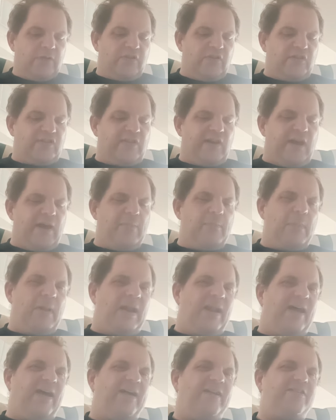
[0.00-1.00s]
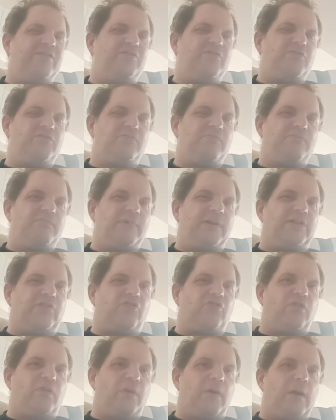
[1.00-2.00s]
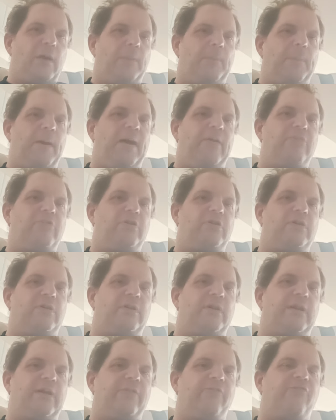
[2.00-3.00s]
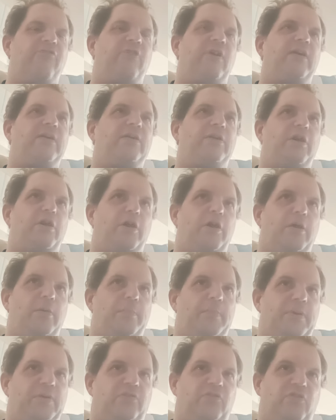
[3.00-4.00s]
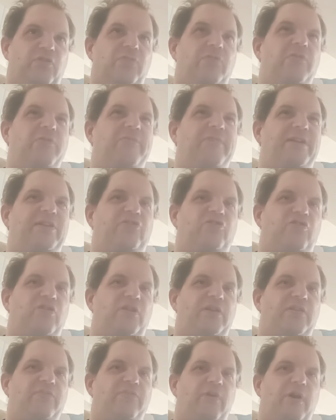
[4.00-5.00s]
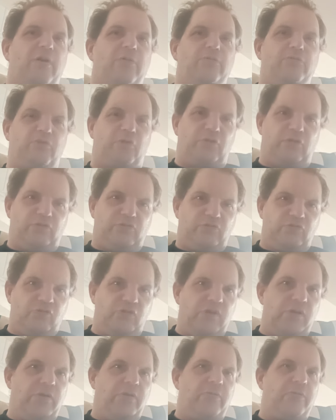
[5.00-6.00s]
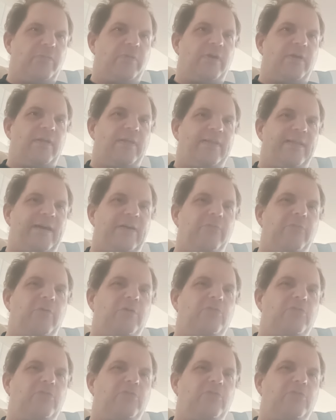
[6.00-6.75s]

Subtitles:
To Tame the Land, which apparently Frank Herbert, who originally wrote Dune, I